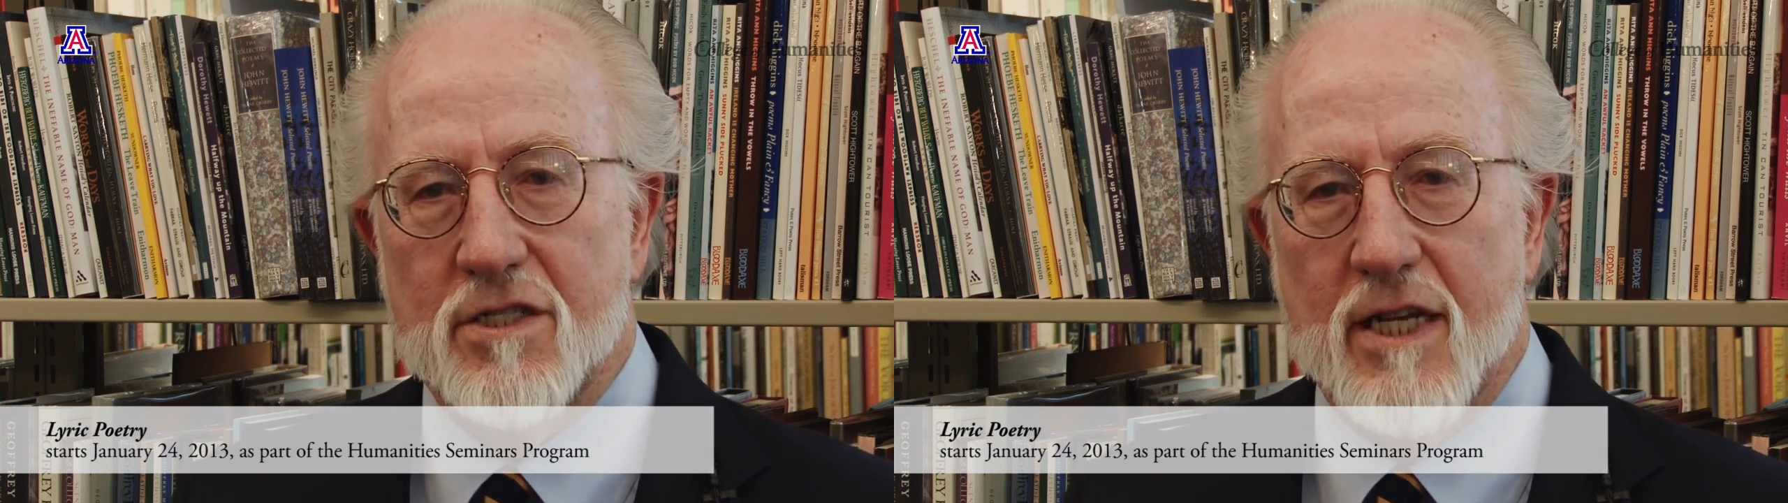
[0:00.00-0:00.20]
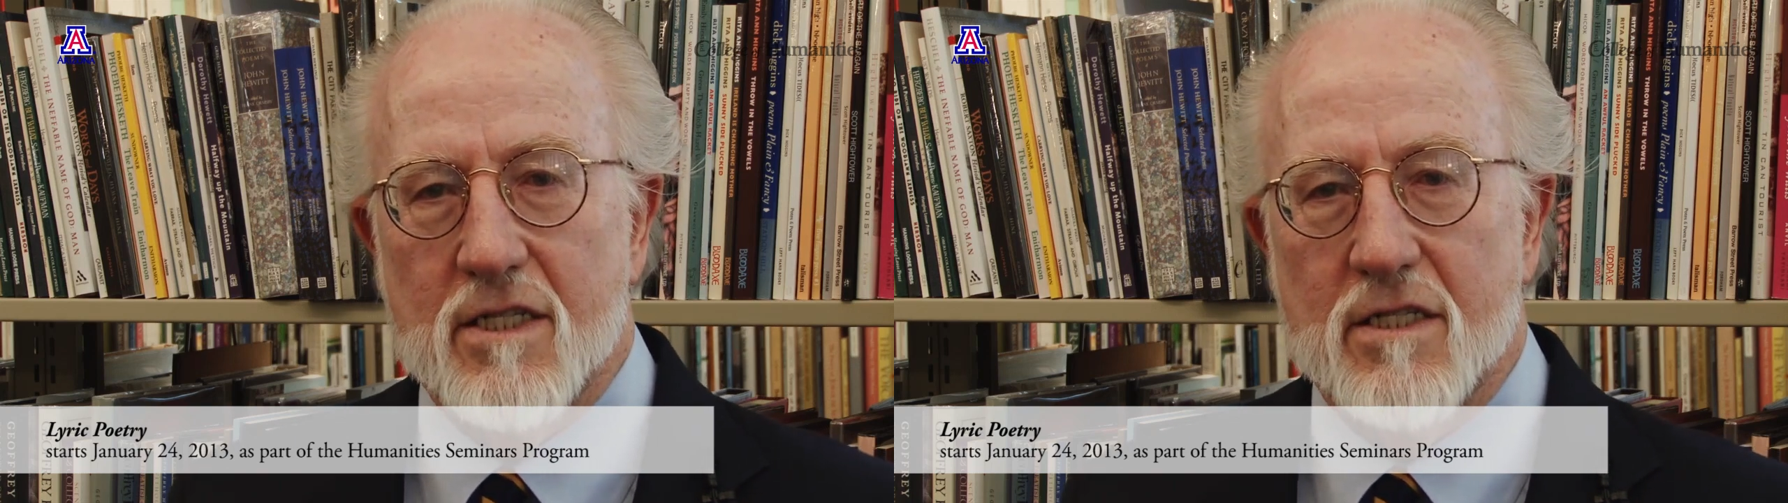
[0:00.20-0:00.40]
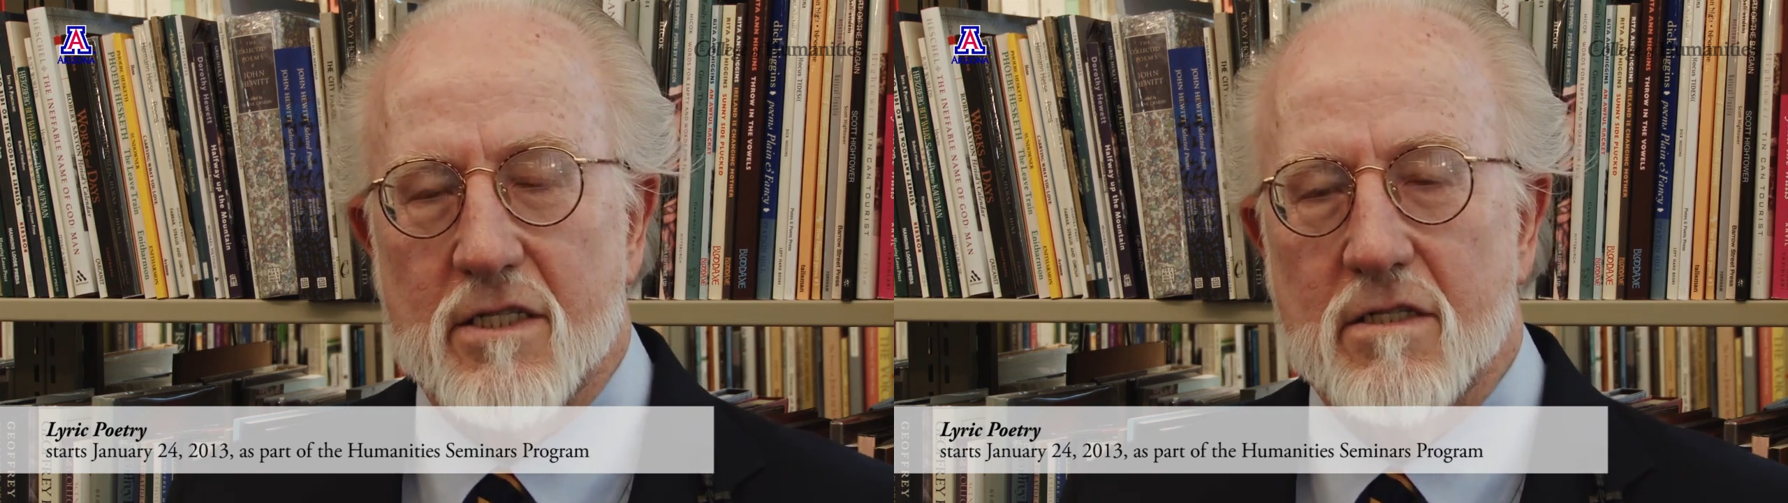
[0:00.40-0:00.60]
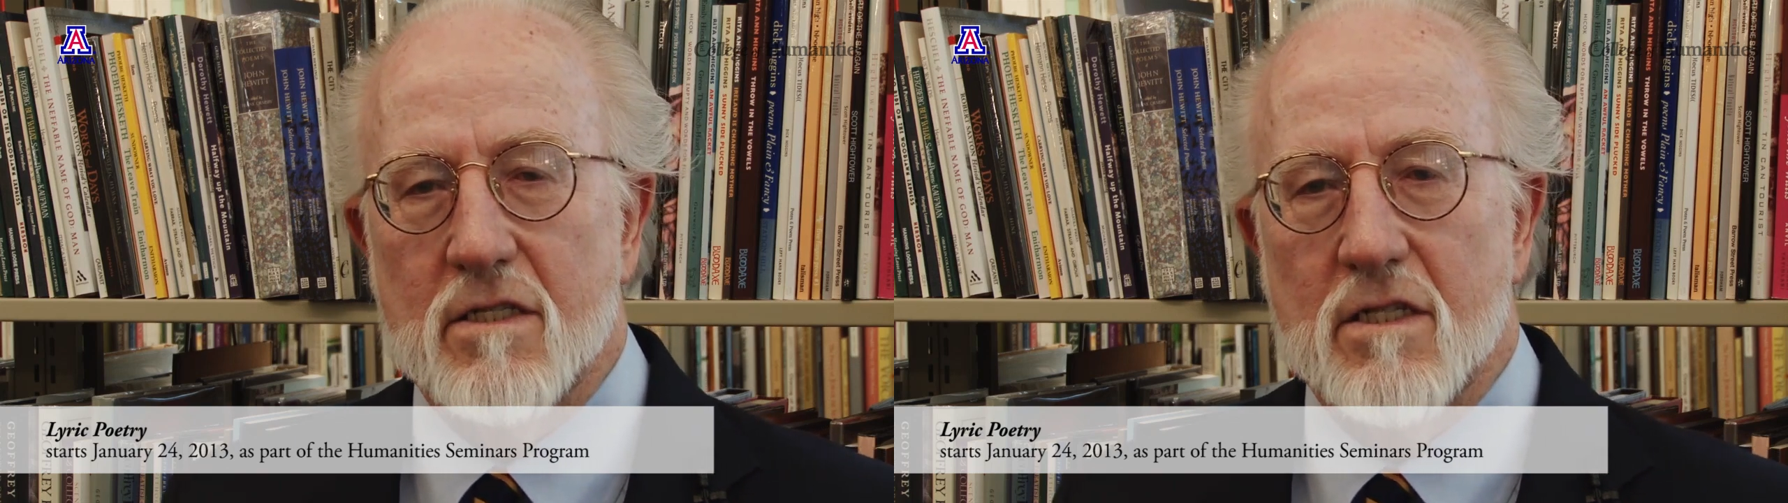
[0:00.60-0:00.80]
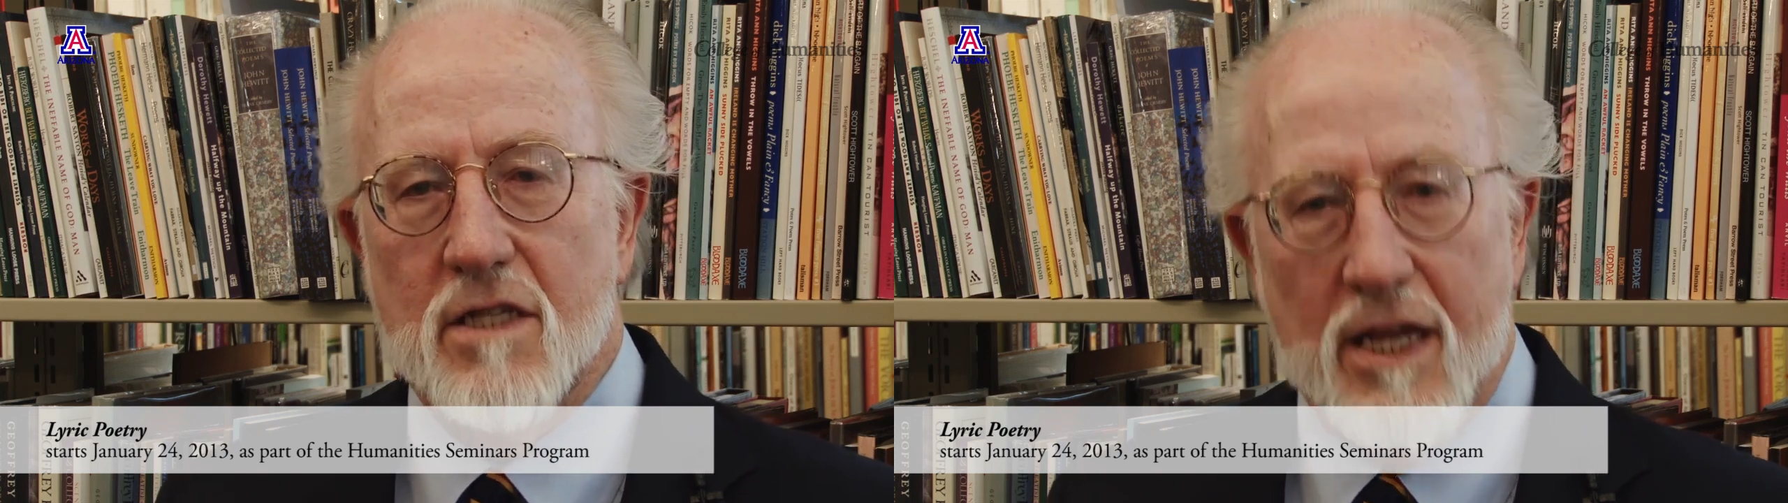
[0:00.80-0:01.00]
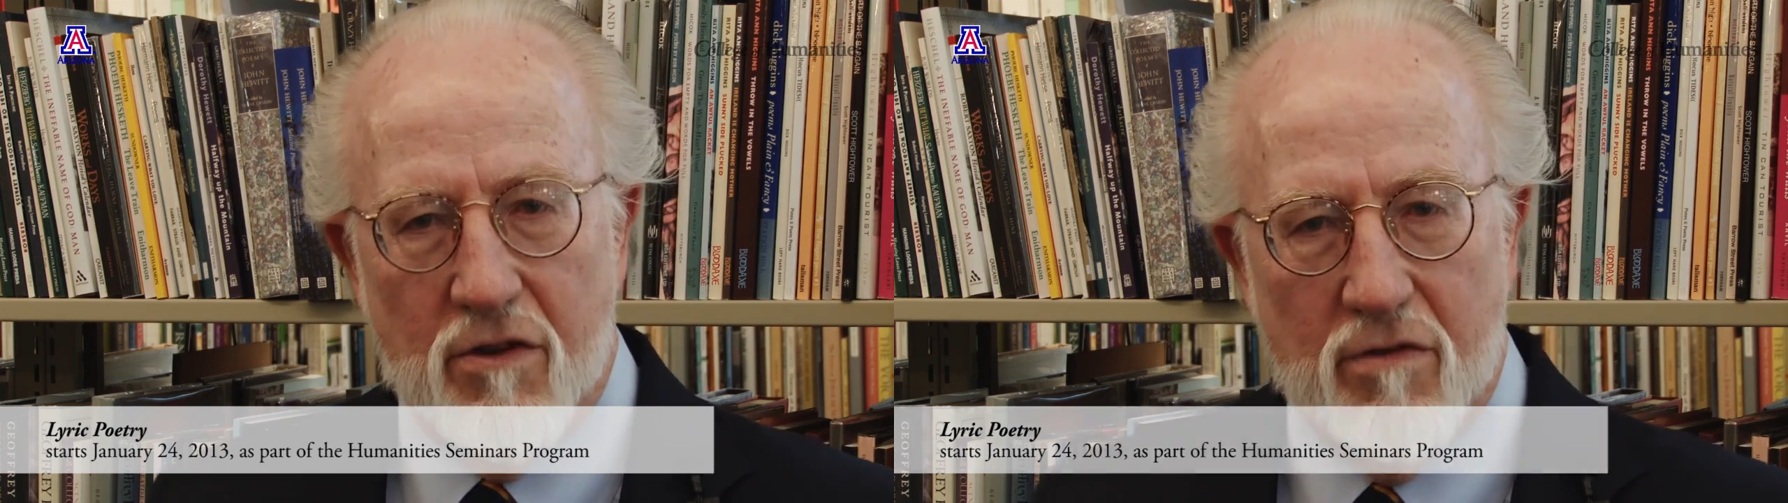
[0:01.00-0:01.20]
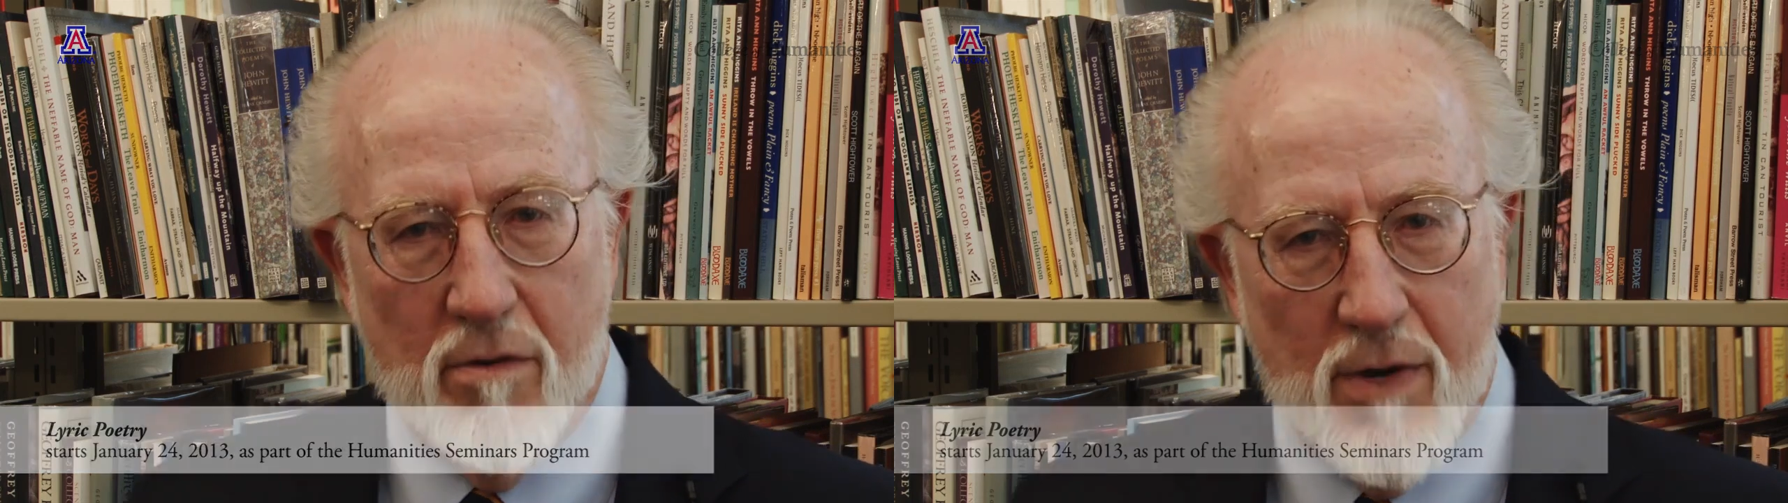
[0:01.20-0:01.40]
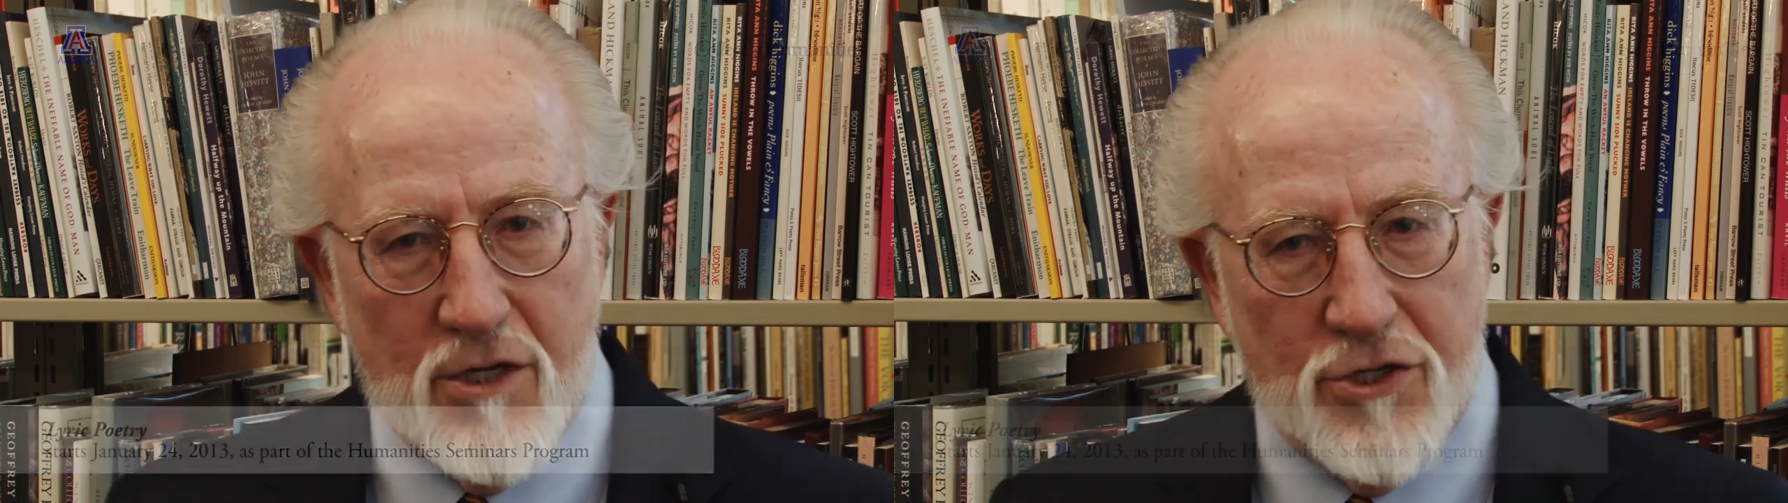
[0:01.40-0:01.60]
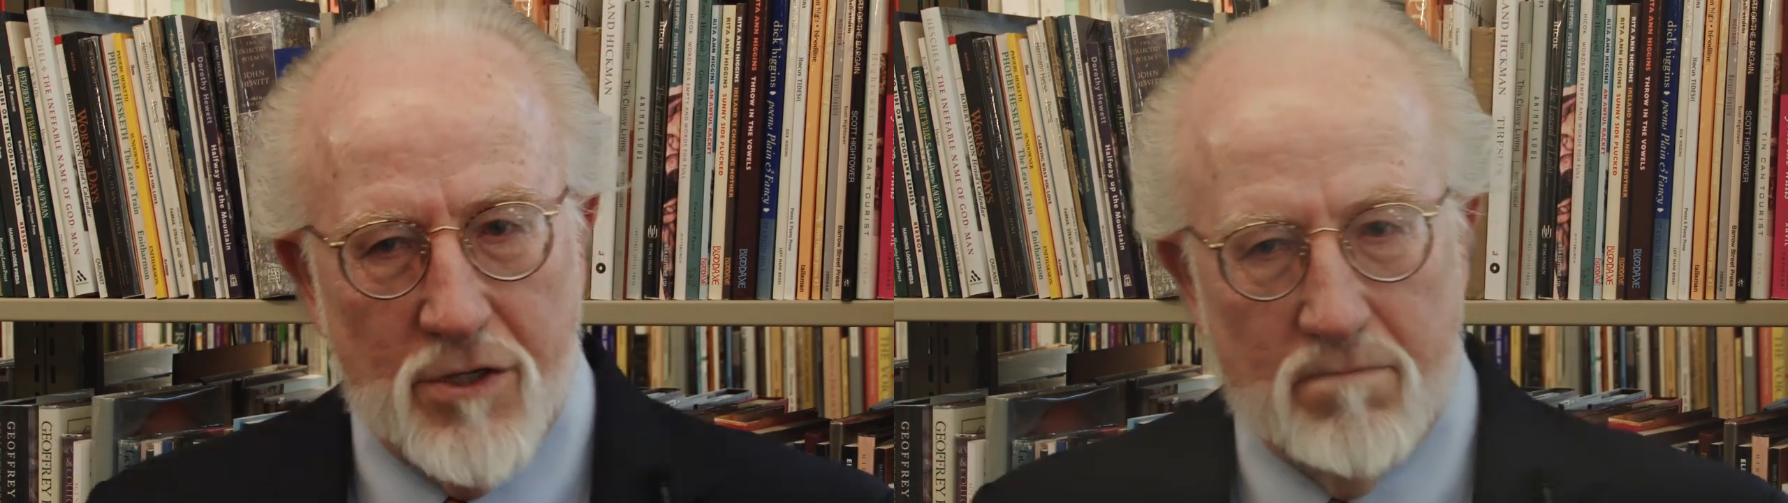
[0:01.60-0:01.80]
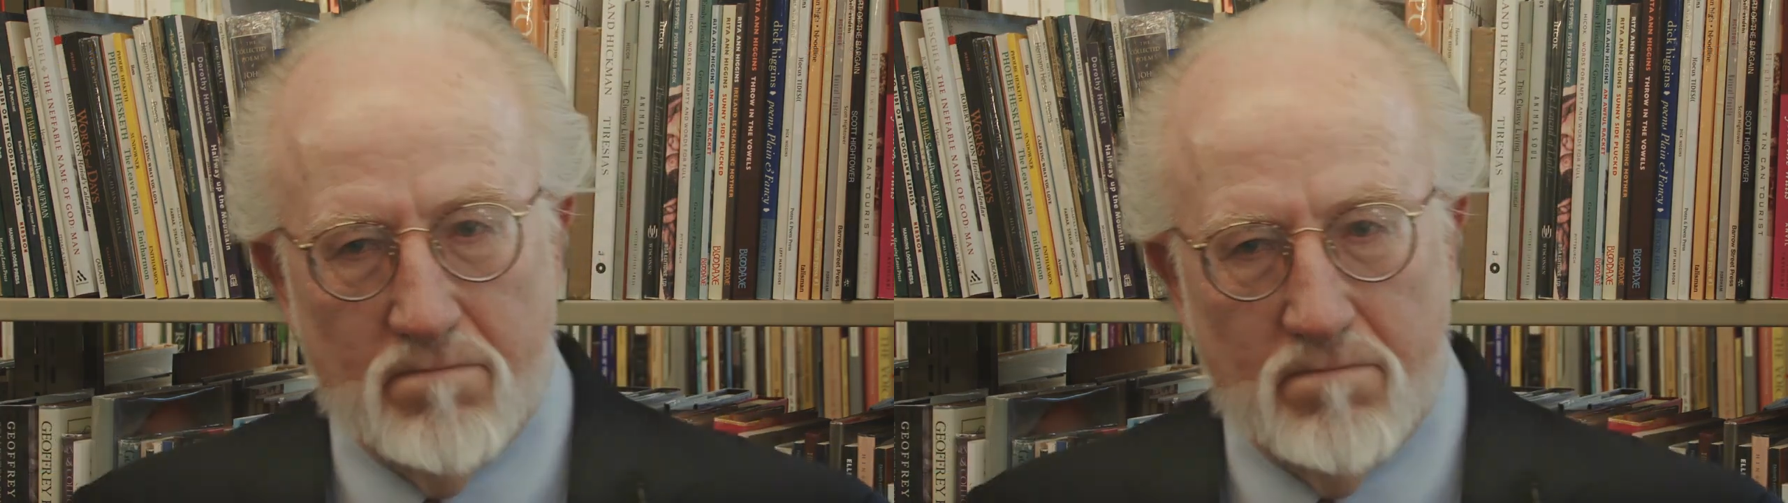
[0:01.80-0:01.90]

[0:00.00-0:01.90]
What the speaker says: sense. Thank you very much.